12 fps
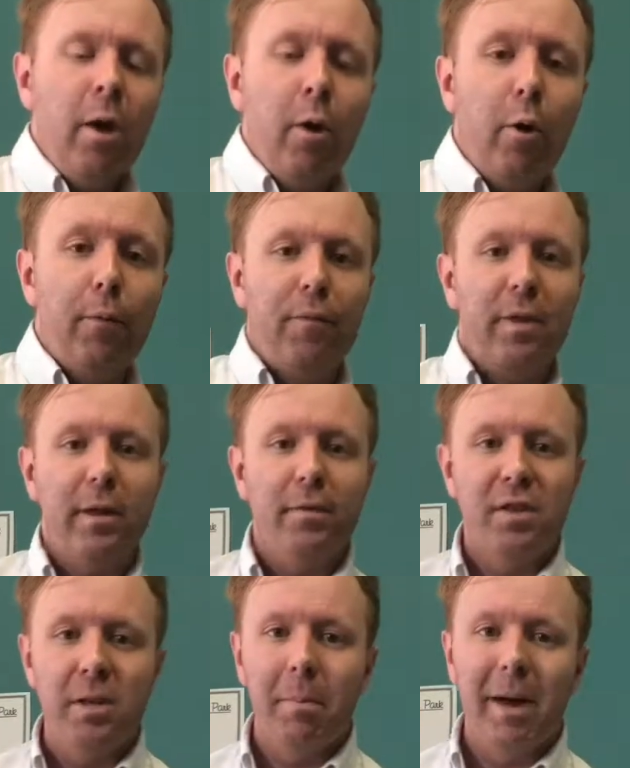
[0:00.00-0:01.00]
Hopefully you've
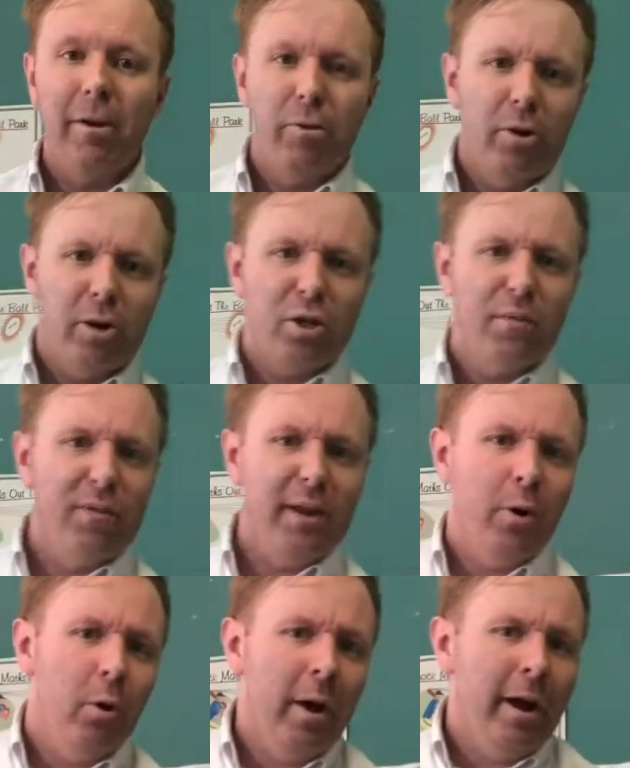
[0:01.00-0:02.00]
seen my introduction
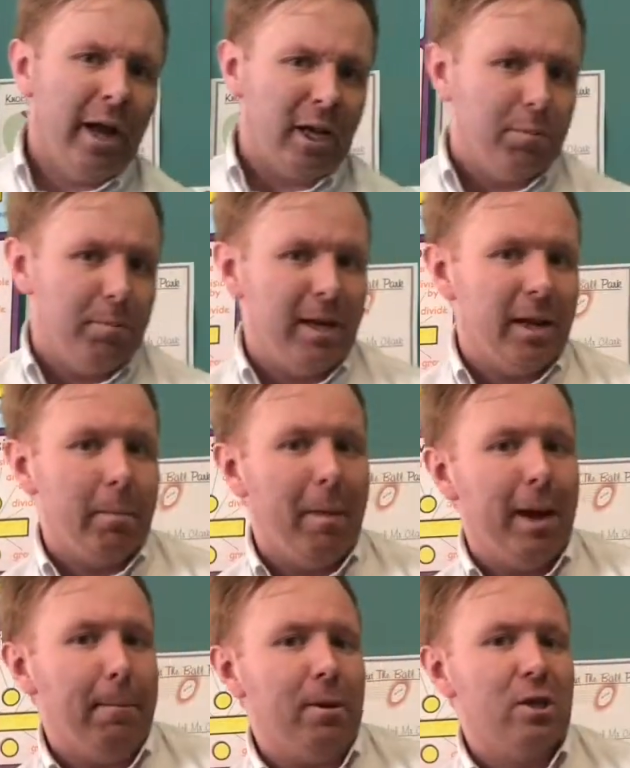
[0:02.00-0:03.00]
video explaining
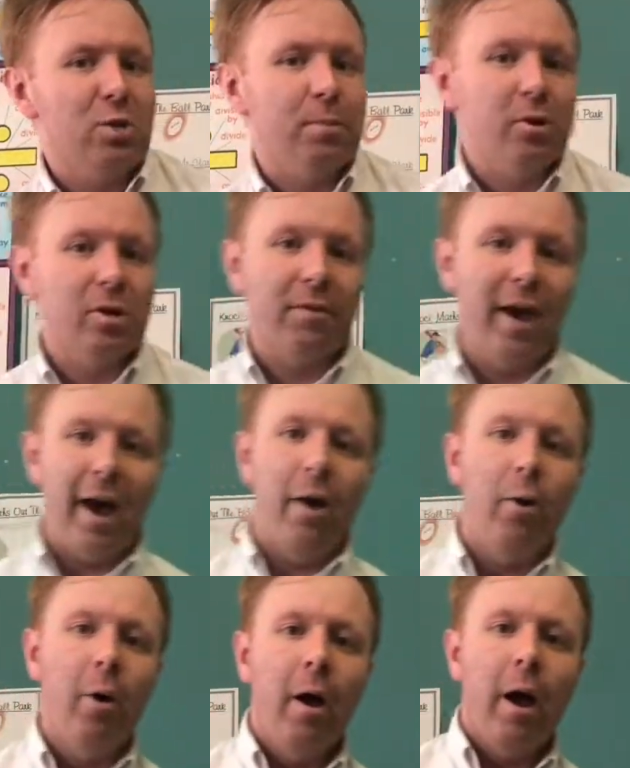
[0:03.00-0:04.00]
my principles of
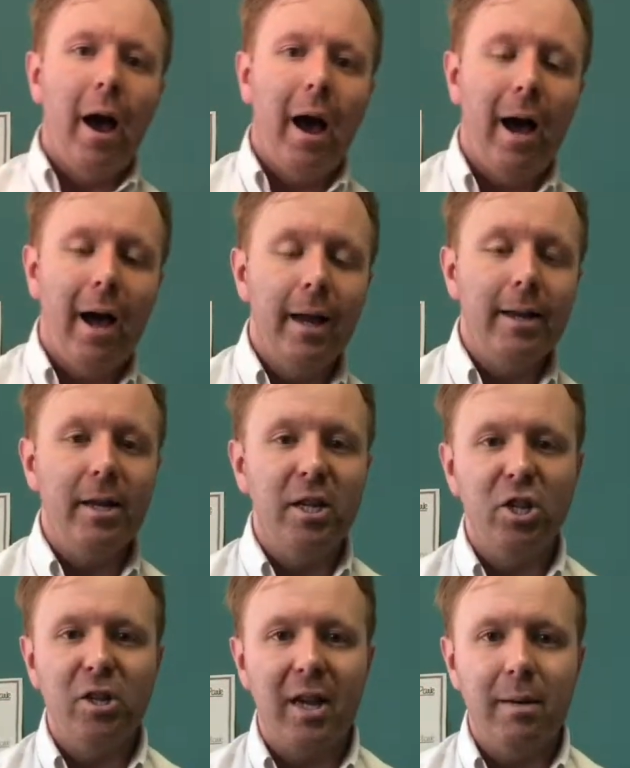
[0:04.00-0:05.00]
how I
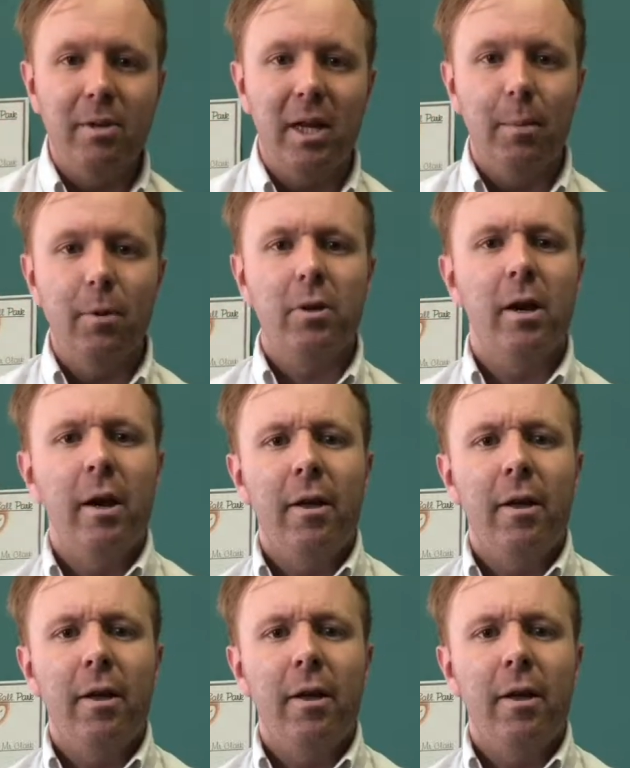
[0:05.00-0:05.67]
teach times tables.